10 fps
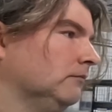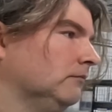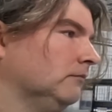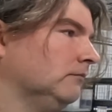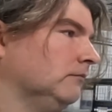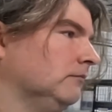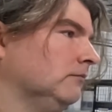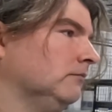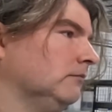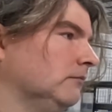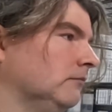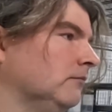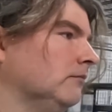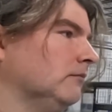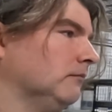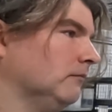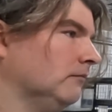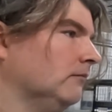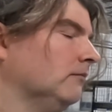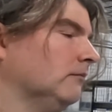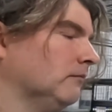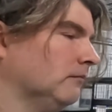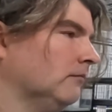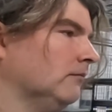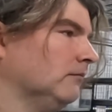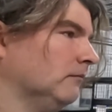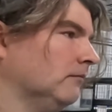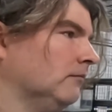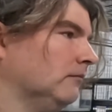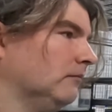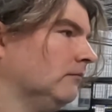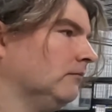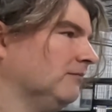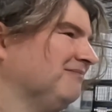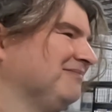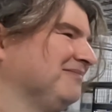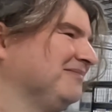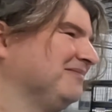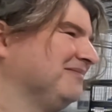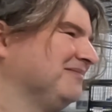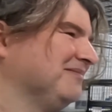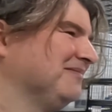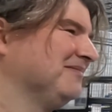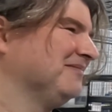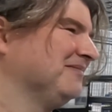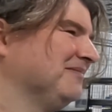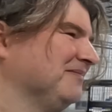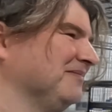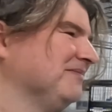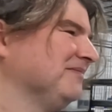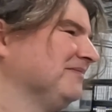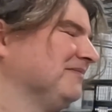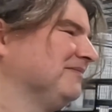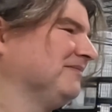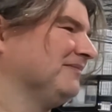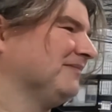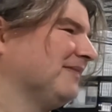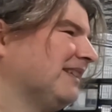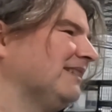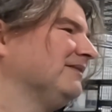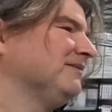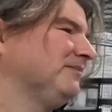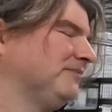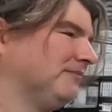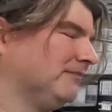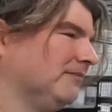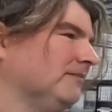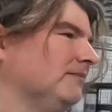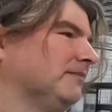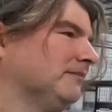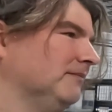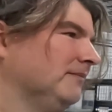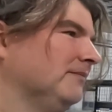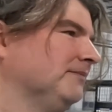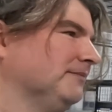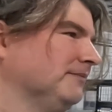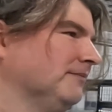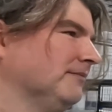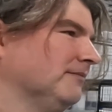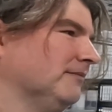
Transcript: (silent)